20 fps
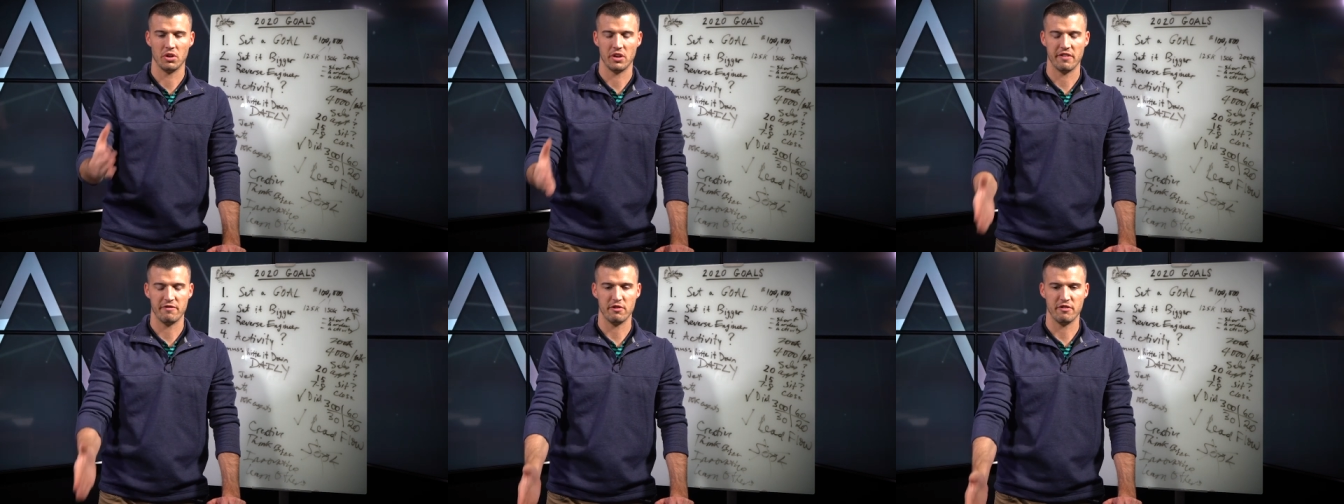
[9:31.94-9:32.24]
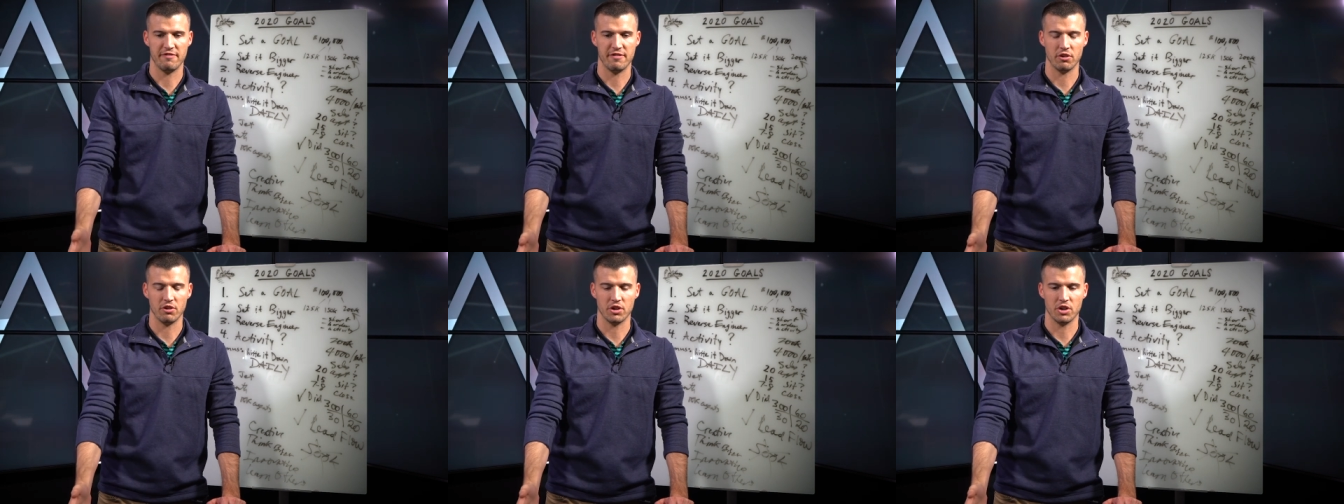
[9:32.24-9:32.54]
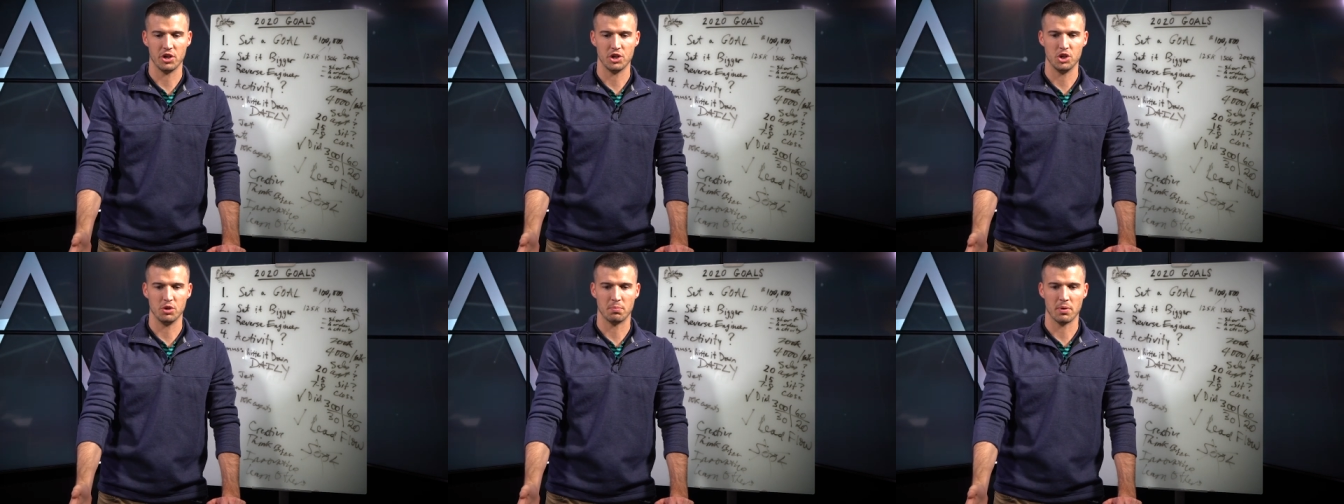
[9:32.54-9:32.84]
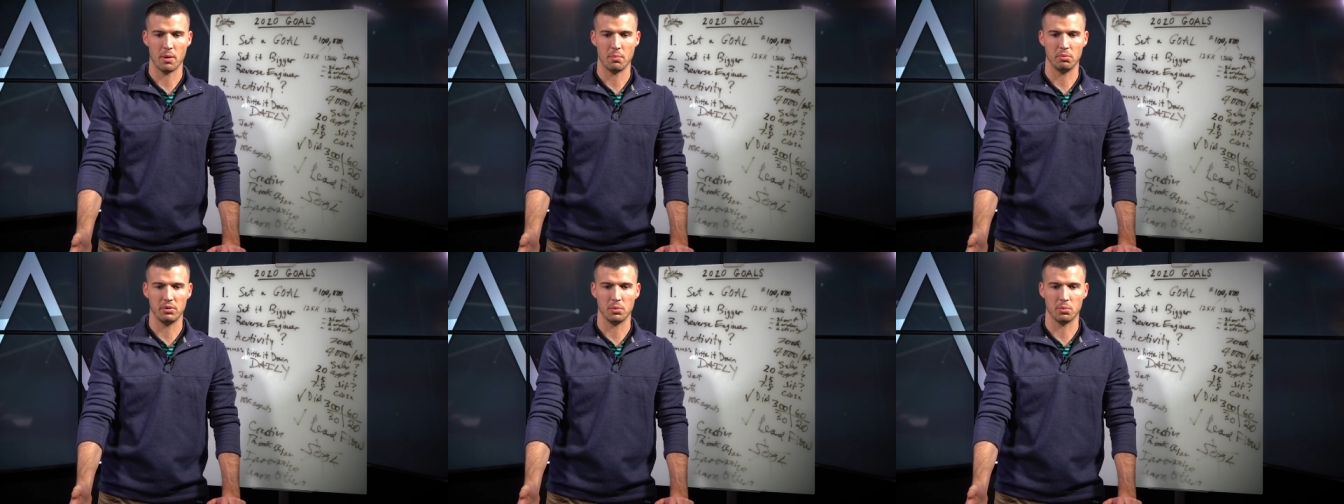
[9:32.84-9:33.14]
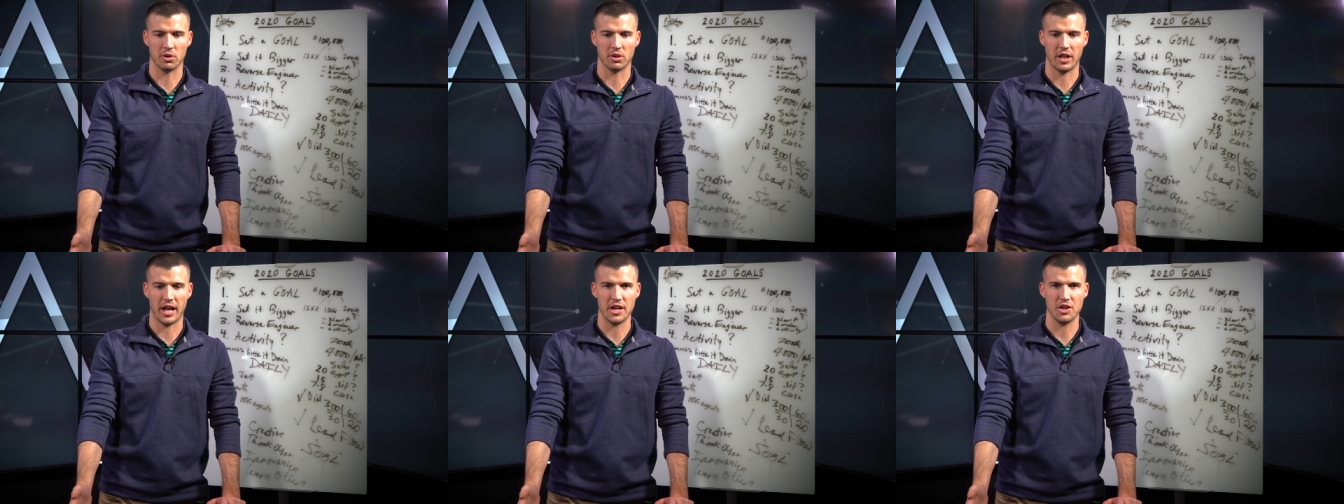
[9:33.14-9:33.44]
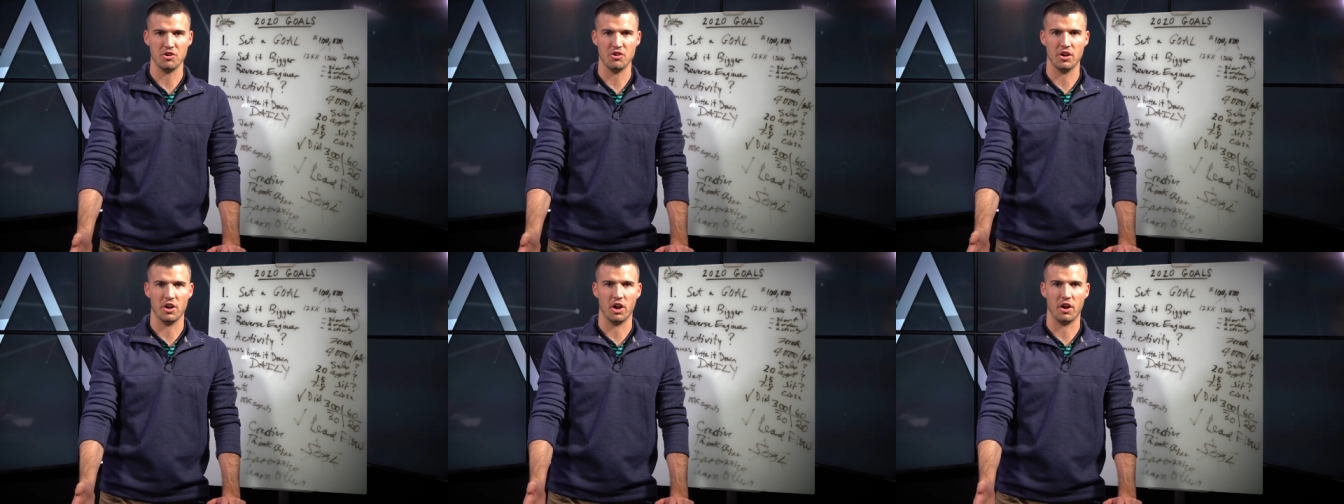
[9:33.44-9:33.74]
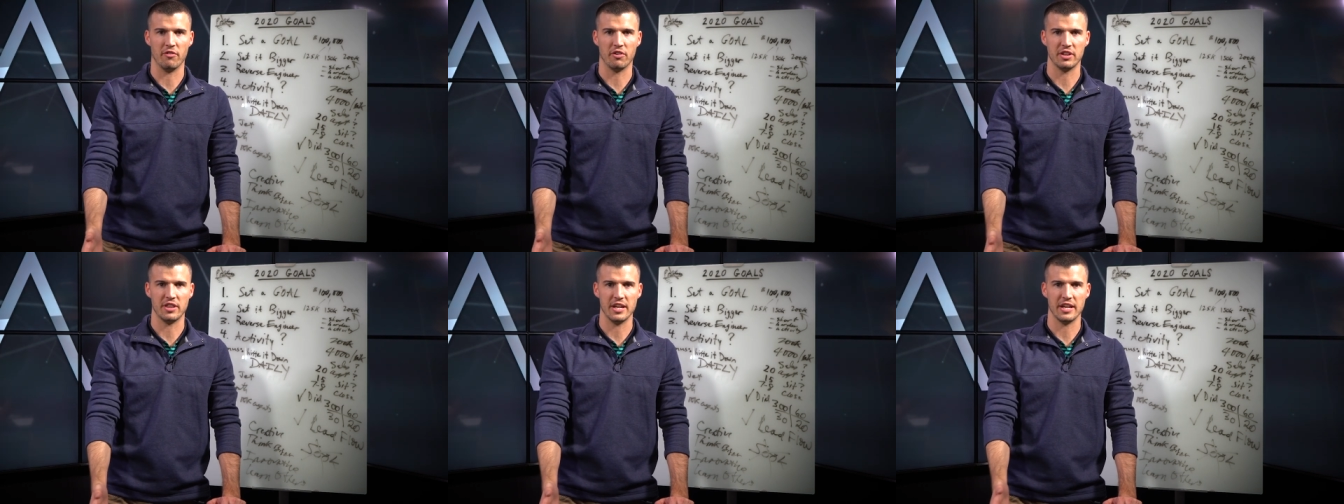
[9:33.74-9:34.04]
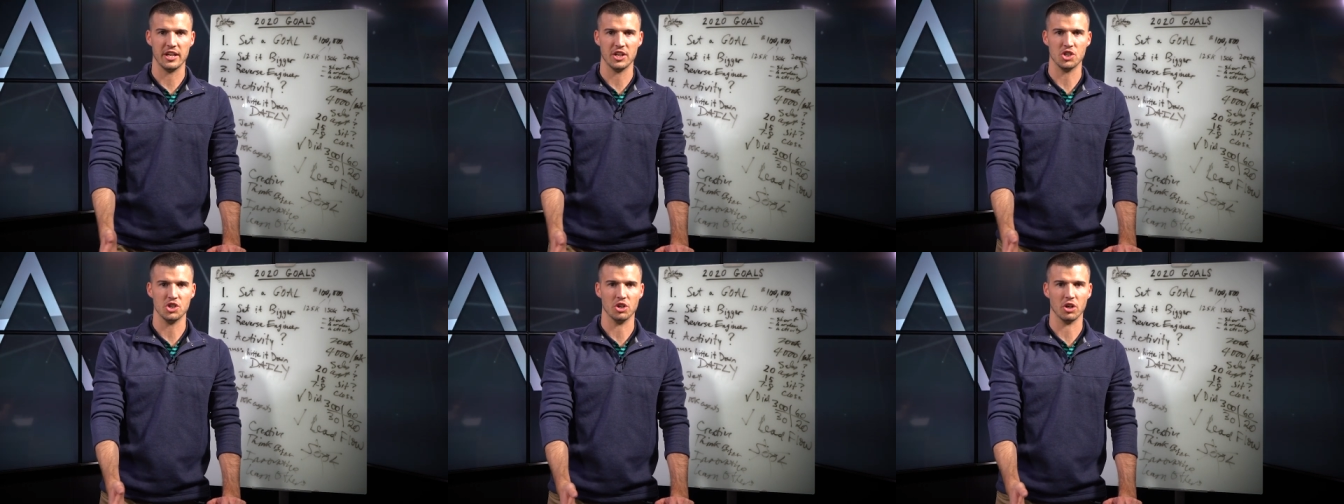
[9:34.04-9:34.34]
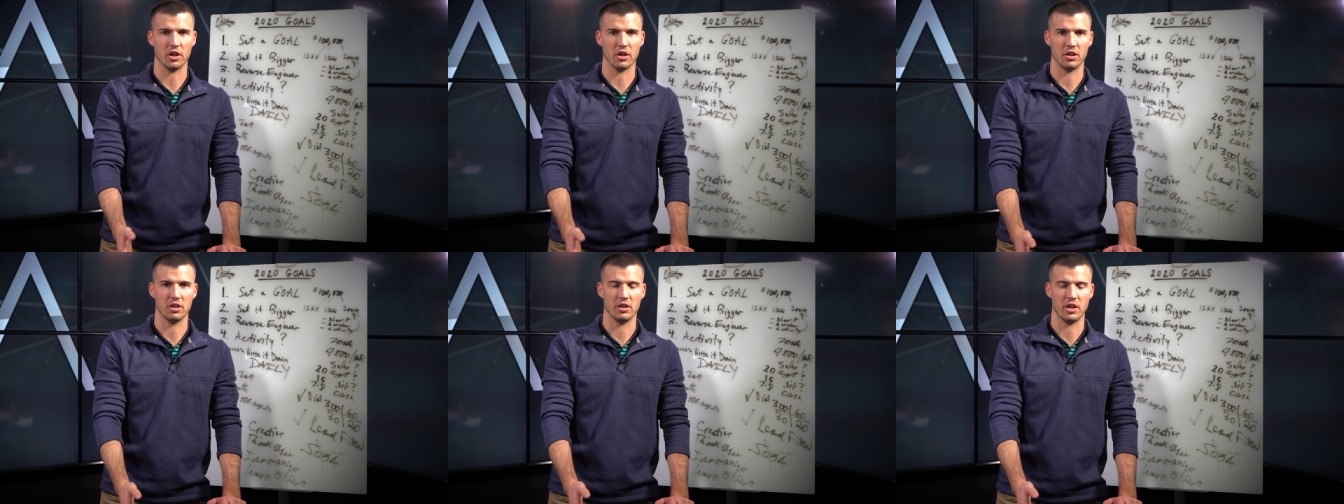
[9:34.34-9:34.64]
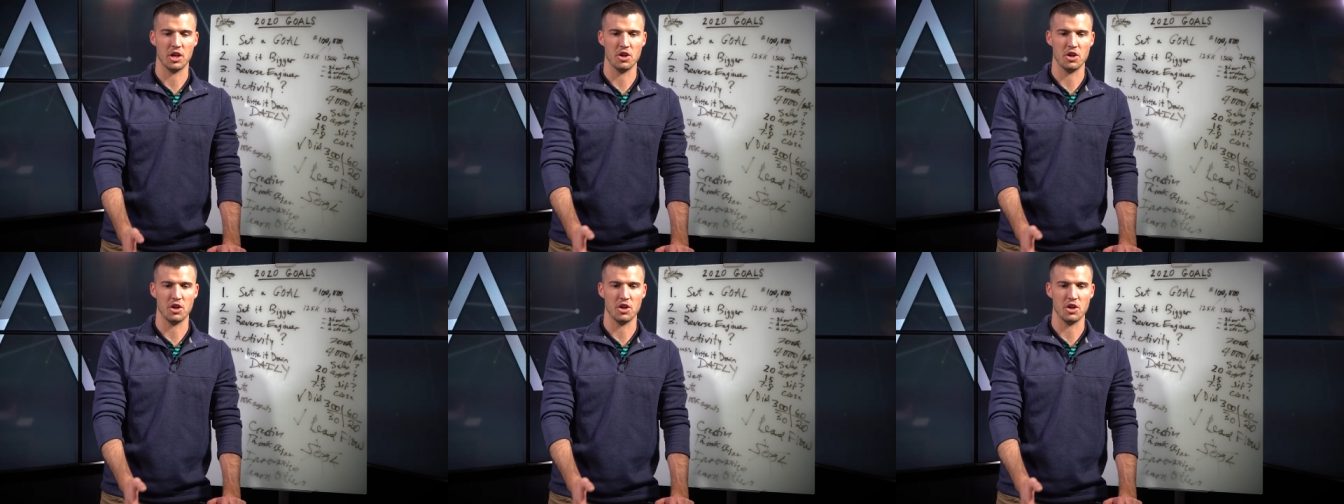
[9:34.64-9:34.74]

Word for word: If you feel good, you probably were glad you did everything it took